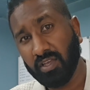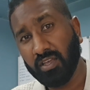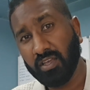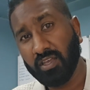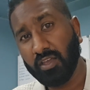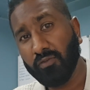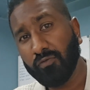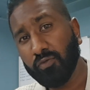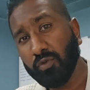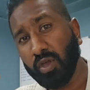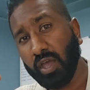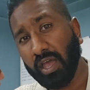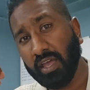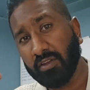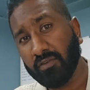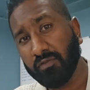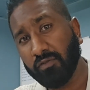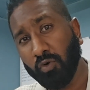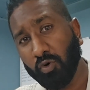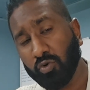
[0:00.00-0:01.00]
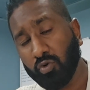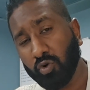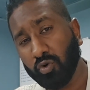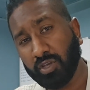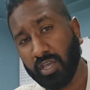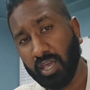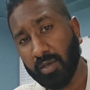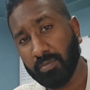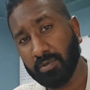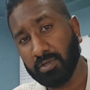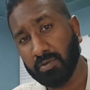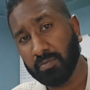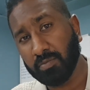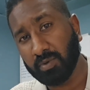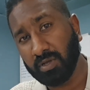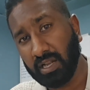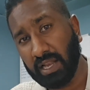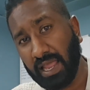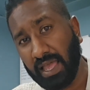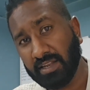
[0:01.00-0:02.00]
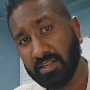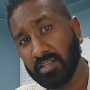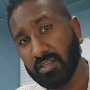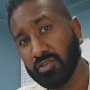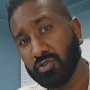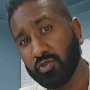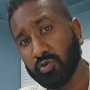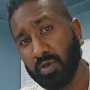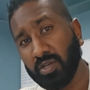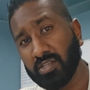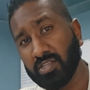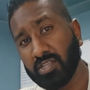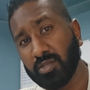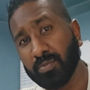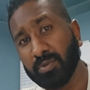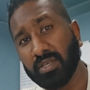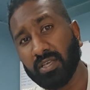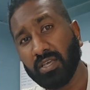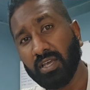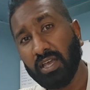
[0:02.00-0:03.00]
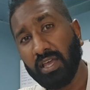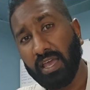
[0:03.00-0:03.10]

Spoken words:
If you had a 4-core cable landed into a DB